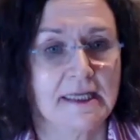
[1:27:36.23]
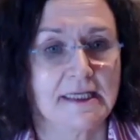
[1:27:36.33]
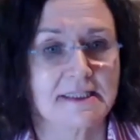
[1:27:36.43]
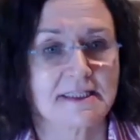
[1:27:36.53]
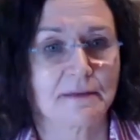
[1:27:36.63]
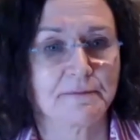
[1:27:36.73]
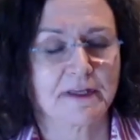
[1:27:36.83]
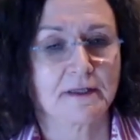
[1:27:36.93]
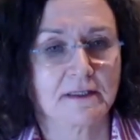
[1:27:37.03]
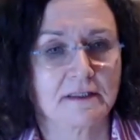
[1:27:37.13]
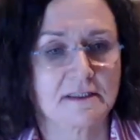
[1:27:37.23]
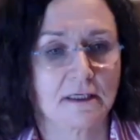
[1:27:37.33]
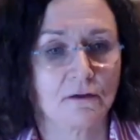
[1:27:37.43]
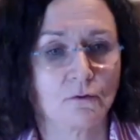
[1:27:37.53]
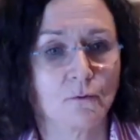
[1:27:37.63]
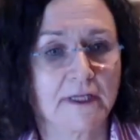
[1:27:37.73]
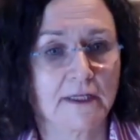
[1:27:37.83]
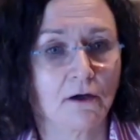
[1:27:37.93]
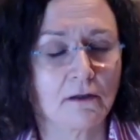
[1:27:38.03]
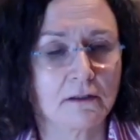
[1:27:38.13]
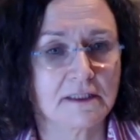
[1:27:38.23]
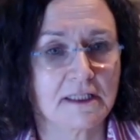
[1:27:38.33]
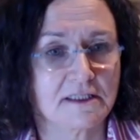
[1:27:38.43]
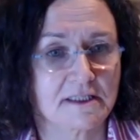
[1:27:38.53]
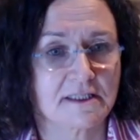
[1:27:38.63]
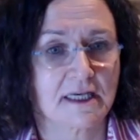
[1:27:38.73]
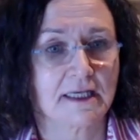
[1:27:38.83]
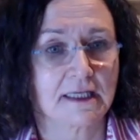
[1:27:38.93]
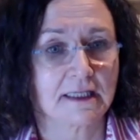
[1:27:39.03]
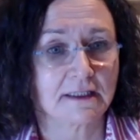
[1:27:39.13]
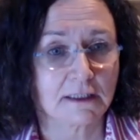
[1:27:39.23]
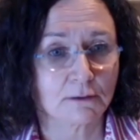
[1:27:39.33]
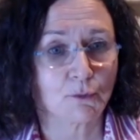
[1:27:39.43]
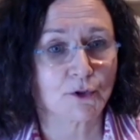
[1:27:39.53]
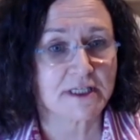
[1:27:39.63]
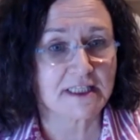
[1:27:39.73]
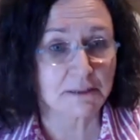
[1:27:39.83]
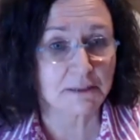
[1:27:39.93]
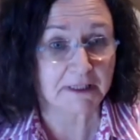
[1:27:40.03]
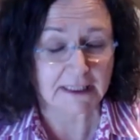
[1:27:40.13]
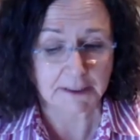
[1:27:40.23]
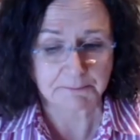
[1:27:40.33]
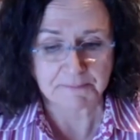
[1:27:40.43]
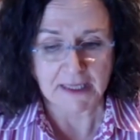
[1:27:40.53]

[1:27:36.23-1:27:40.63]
is something that we all need to study a little more deeply.